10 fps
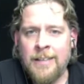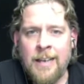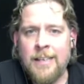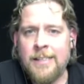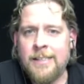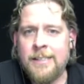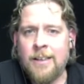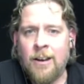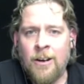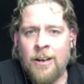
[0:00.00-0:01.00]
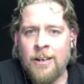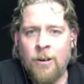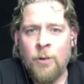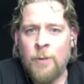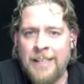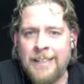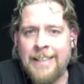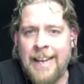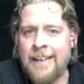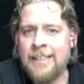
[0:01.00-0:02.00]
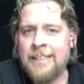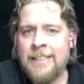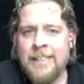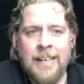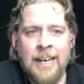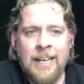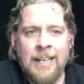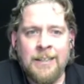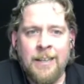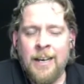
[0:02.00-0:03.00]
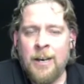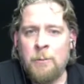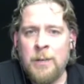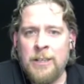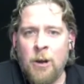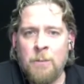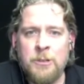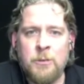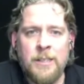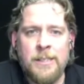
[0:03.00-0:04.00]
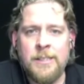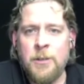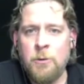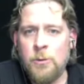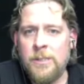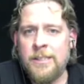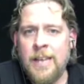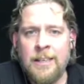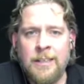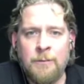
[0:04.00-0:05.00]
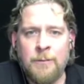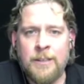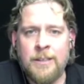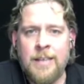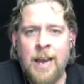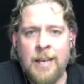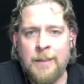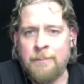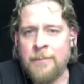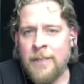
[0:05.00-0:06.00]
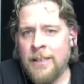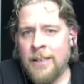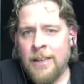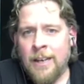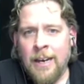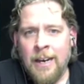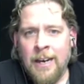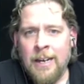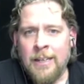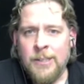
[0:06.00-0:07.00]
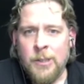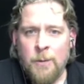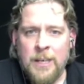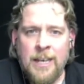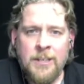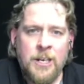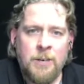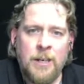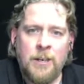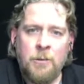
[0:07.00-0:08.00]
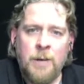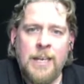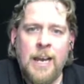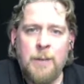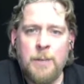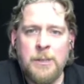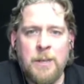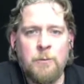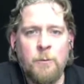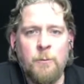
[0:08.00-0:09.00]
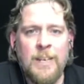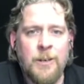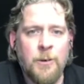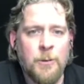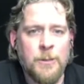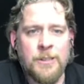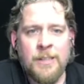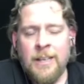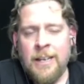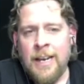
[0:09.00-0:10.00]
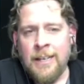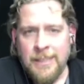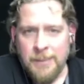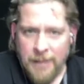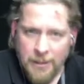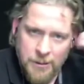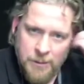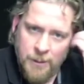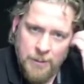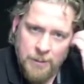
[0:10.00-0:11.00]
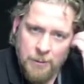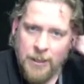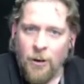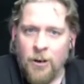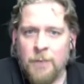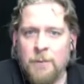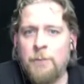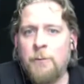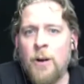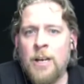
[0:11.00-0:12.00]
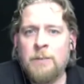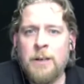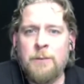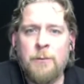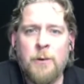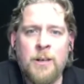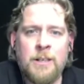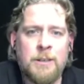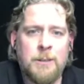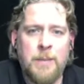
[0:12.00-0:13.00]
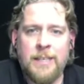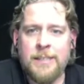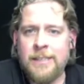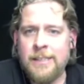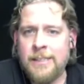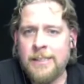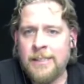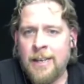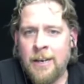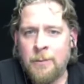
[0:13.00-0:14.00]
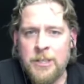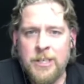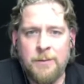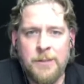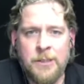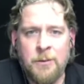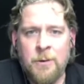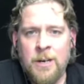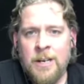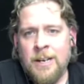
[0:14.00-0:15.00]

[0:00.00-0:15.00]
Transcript: data is already there and will come to its use at a given time. So we can generate already hyperspectral videos, and these videos will be recorded with 400 pixels, which gives you